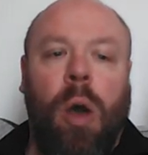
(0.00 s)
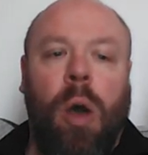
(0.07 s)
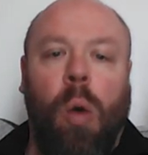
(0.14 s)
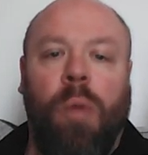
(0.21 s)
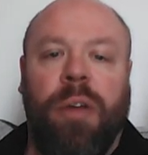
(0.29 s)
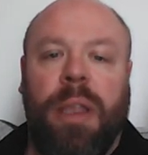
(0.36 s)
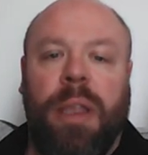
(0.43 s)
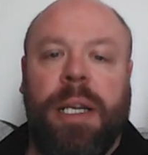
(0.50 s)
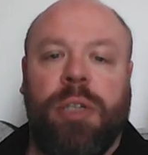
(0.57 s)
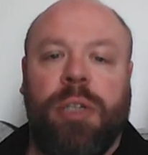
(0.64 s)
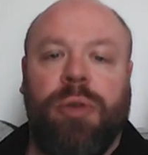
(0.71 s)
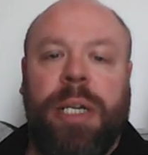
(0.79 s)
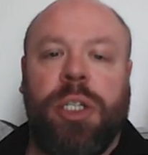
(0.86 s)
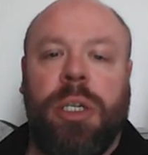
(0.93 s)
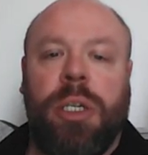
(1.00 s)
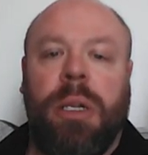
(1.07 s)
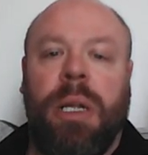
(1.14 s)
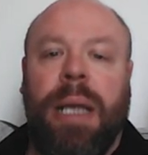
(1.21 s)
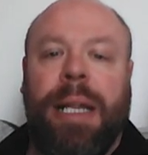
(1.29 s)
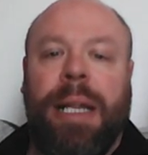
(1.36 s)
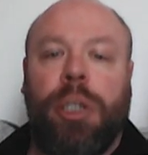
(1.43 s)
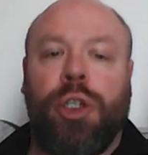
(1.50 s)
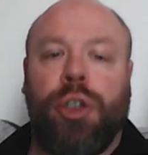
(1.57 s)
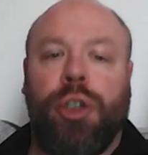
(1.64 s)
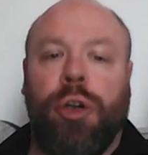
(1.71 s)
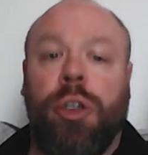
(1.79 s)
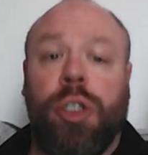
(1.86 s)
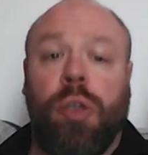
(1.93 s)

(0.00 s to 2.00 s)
over this region in June.